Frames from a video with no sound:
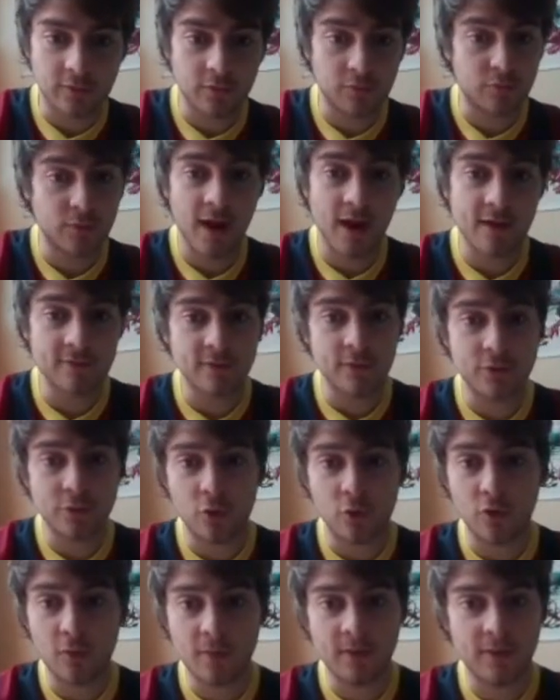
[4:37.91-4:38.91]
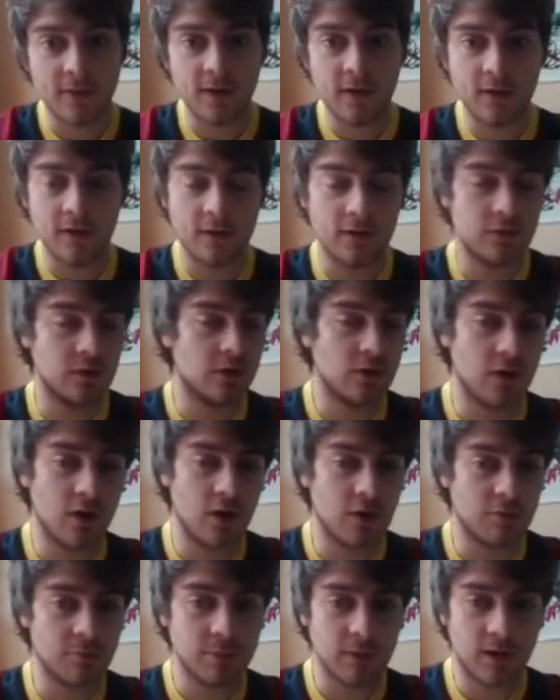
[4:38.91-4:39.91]
If we have to throw him in there, he's a good
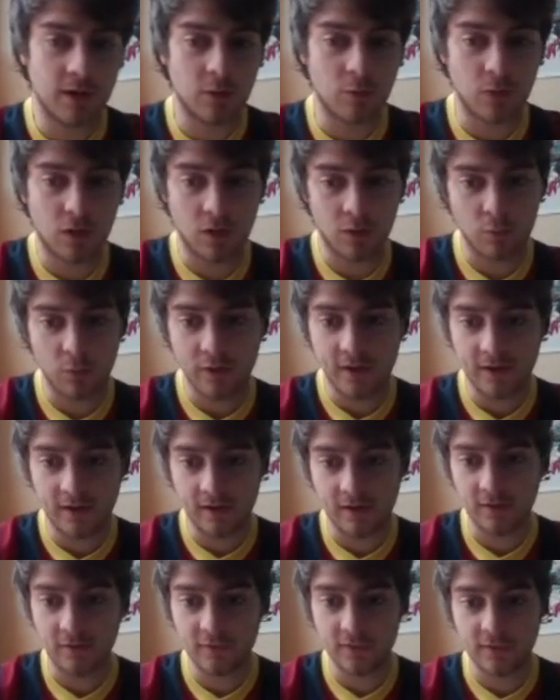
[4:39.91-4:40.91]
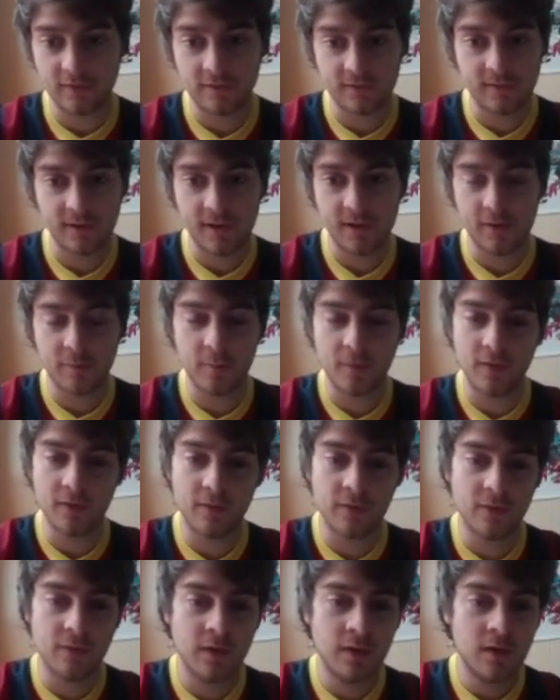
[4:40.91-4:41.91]
enough player where we can easily slot
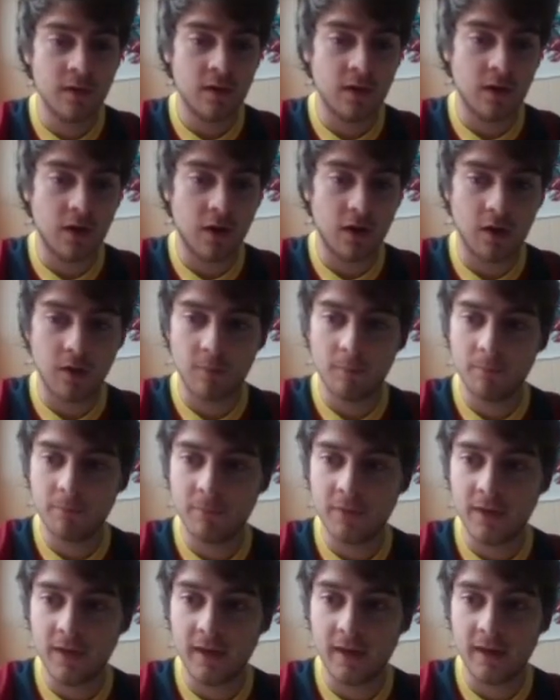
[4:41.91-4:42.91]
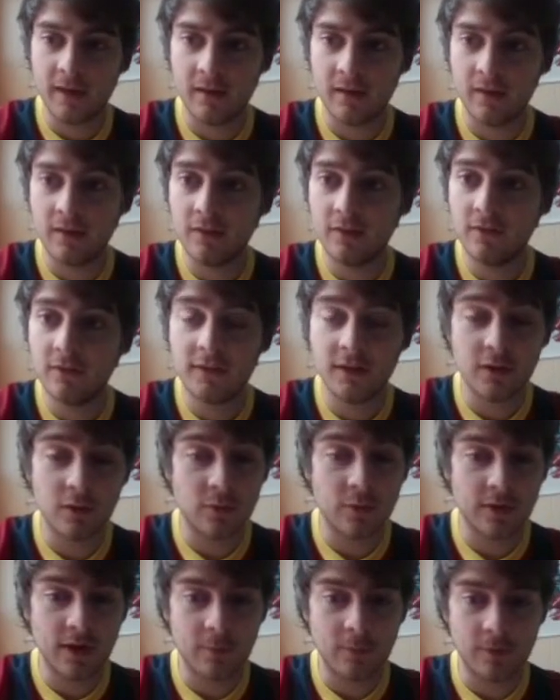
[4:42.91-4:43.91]
him in single
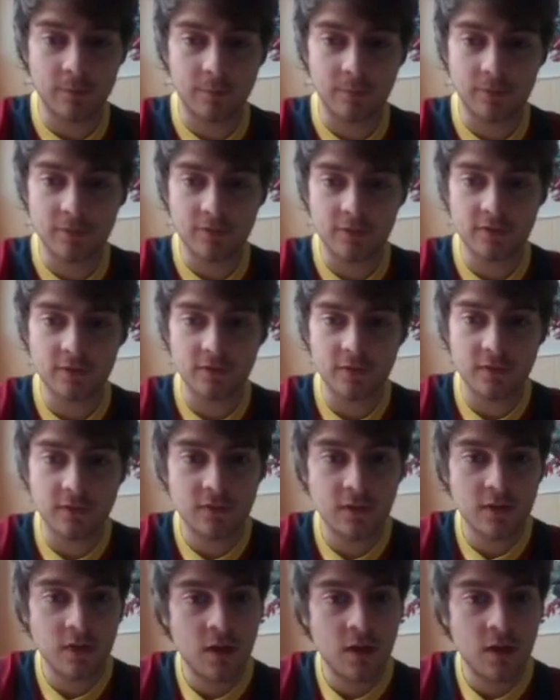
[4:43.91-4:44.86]
game week positions.